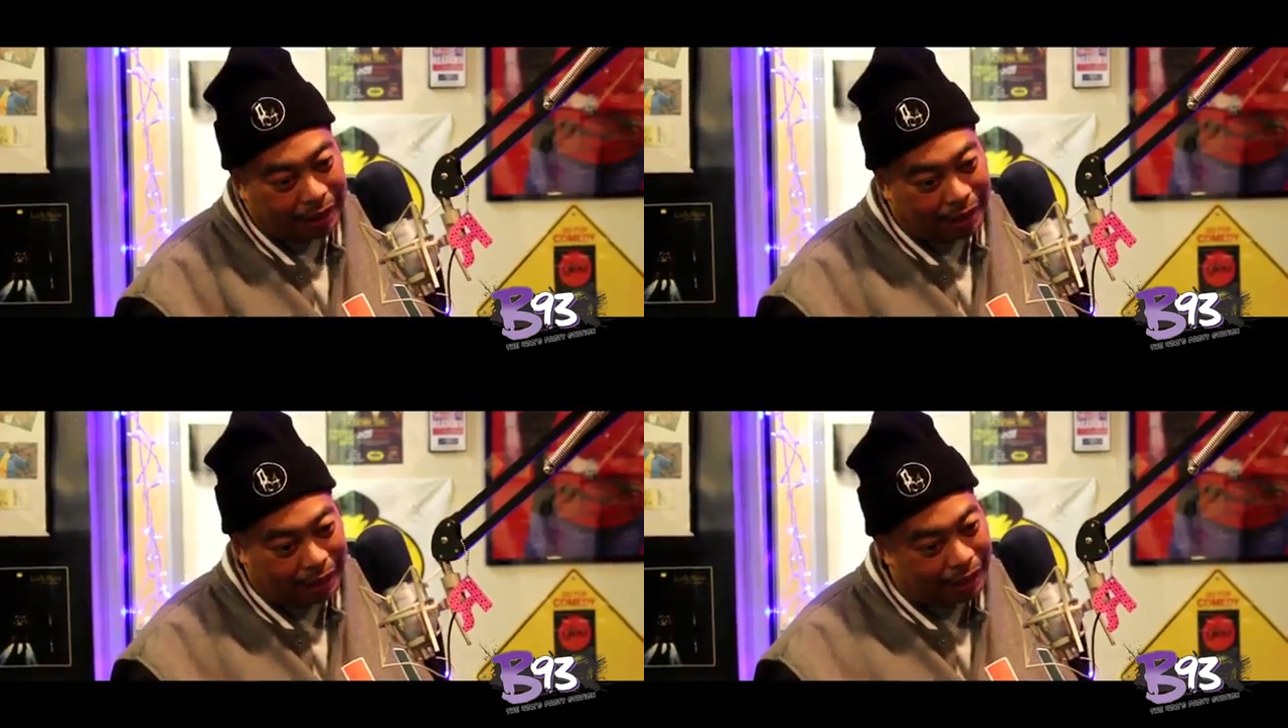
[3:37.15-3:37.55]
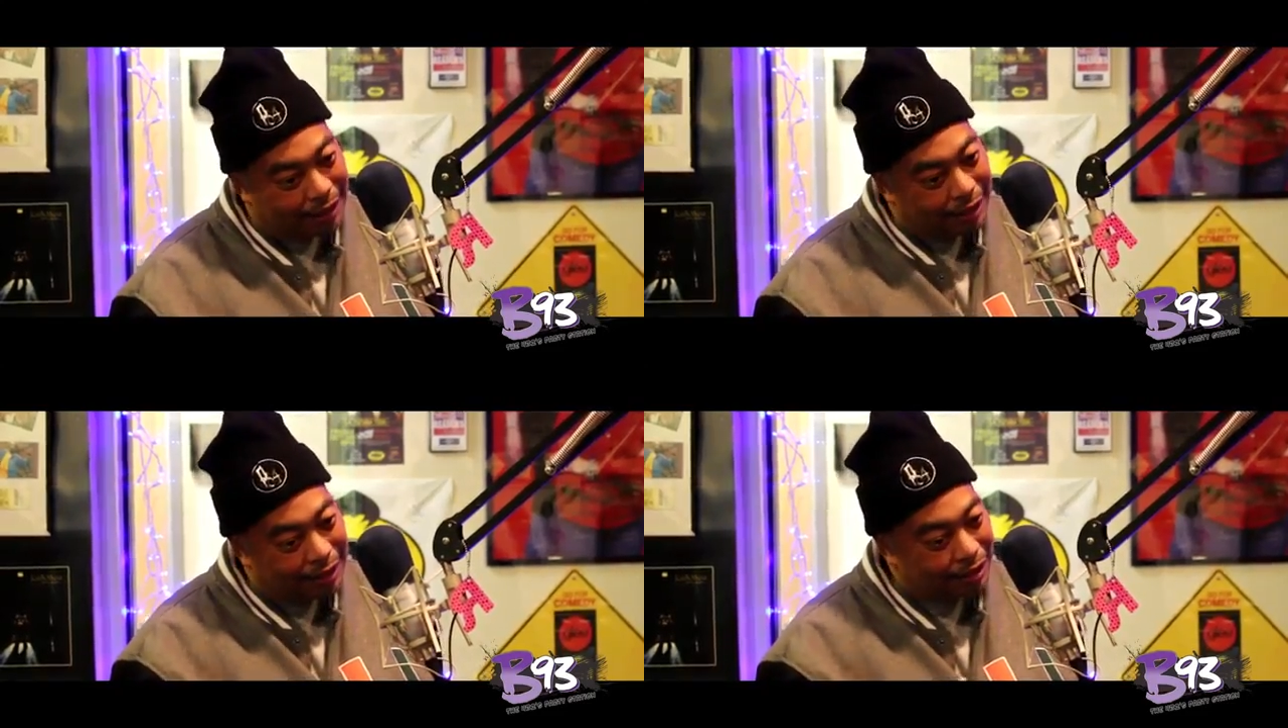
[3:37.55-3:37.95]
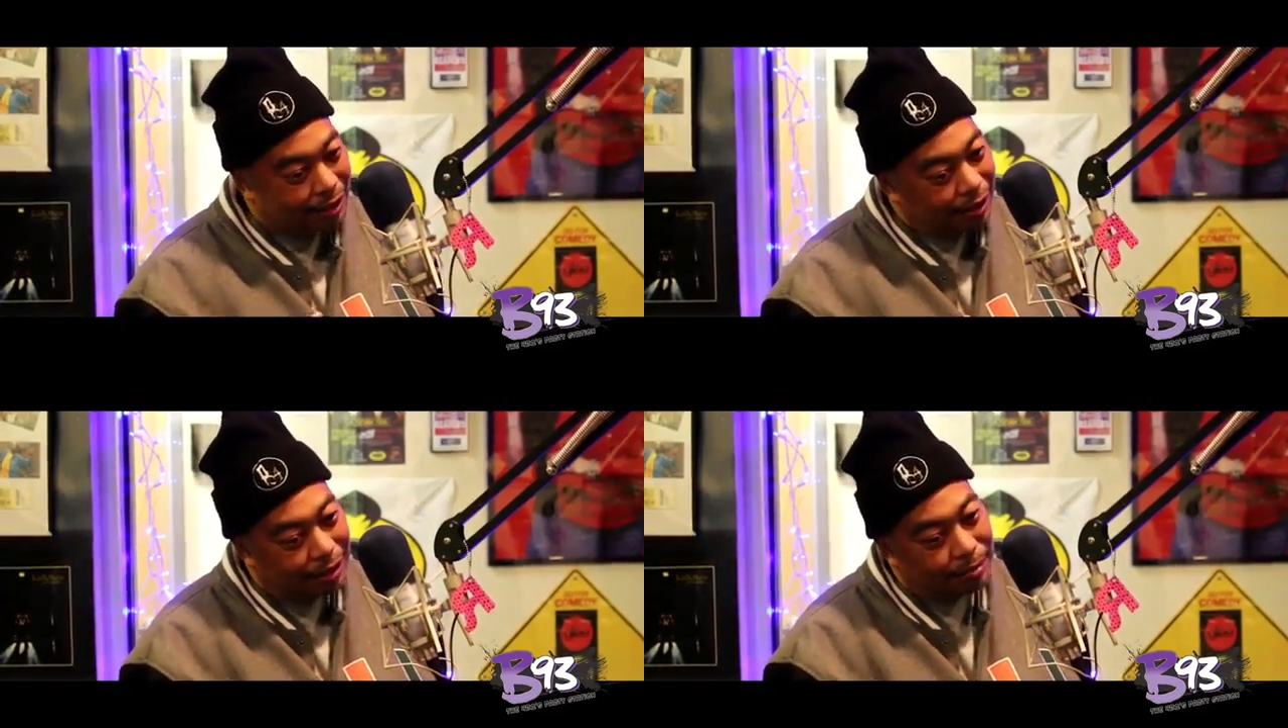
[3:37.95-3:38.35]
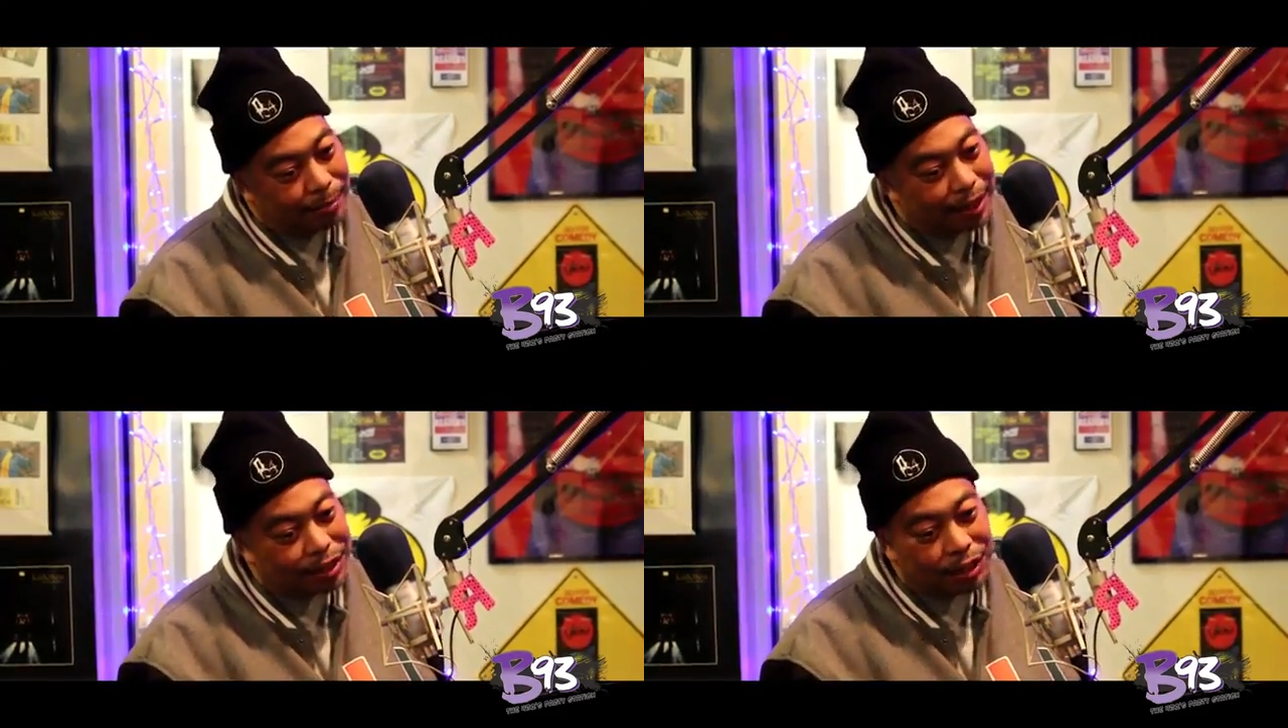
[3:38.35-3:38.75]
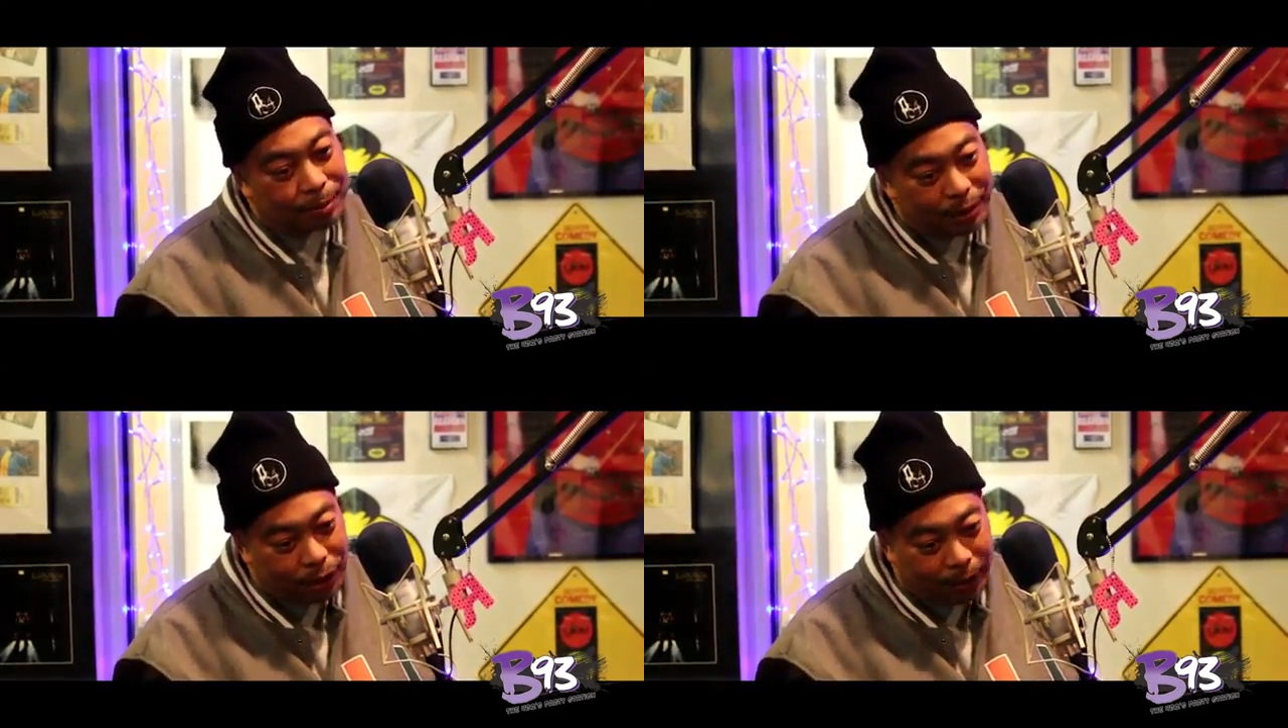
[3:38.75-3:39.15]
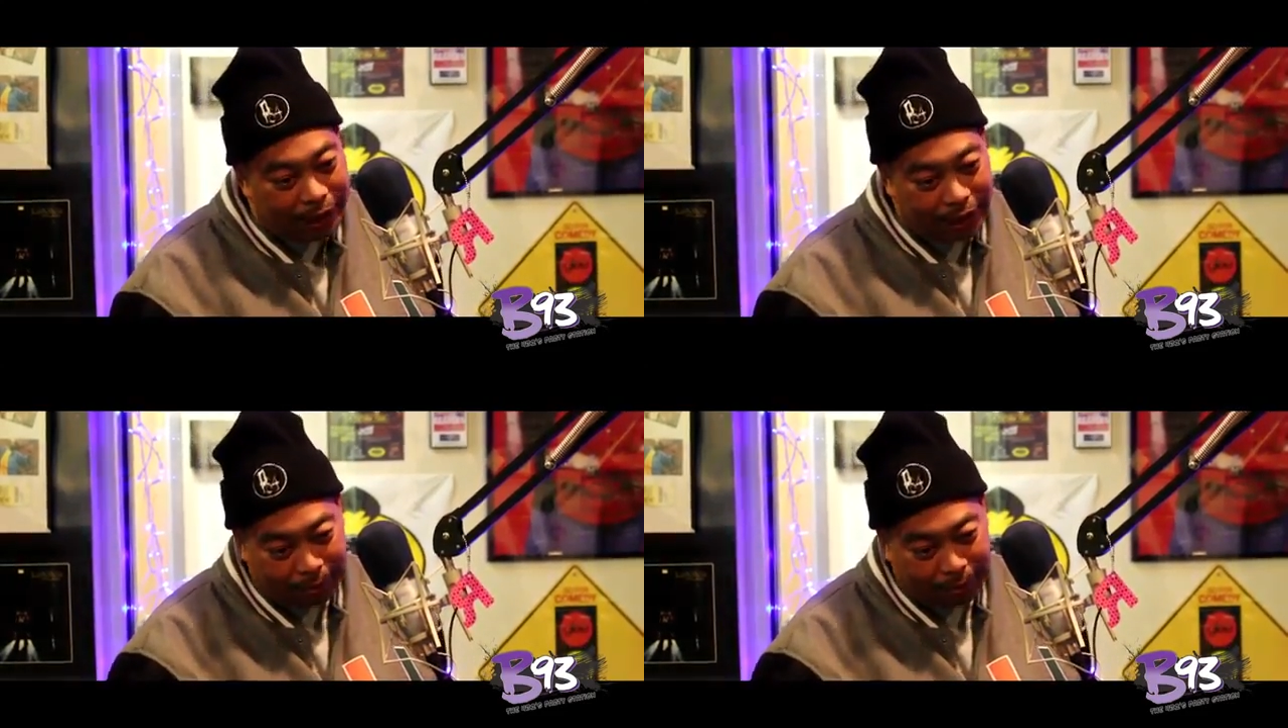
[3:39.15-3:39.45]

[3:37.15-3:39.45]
it's a mixture between,